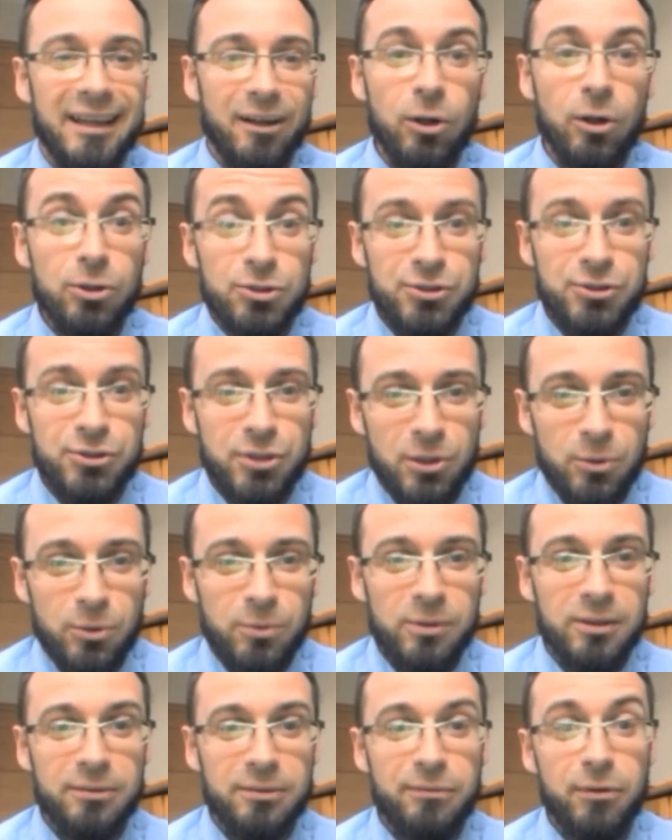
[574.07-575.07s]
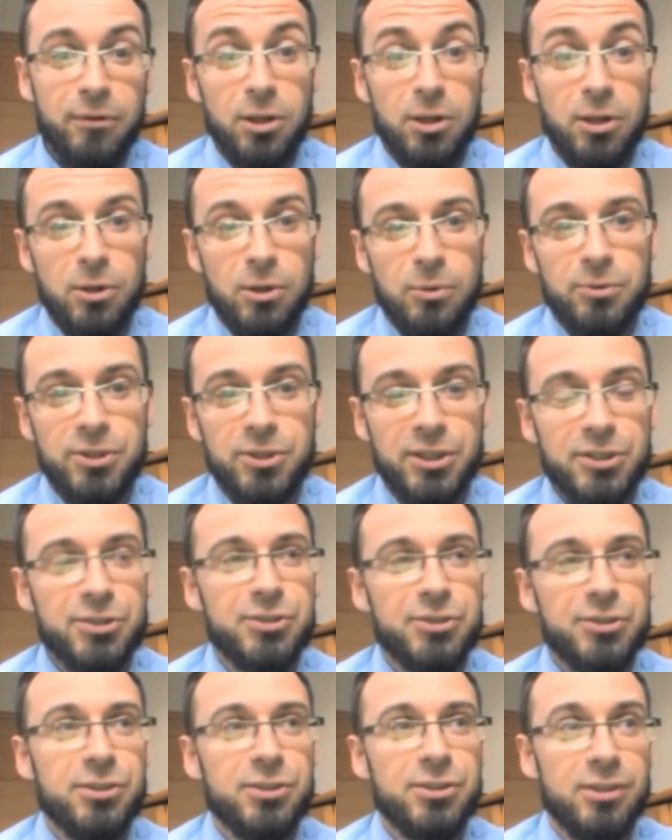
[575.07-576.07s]
also follow
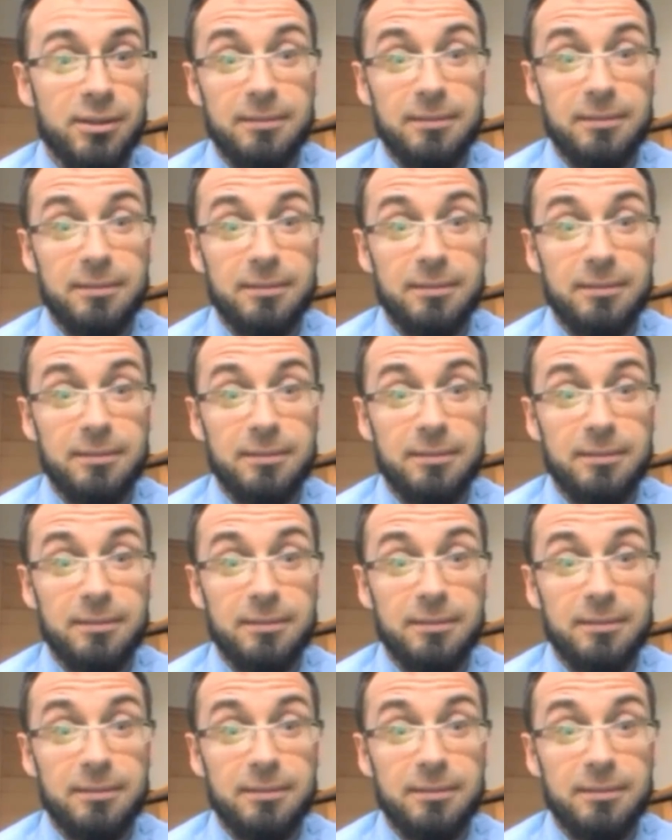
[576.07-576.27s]
this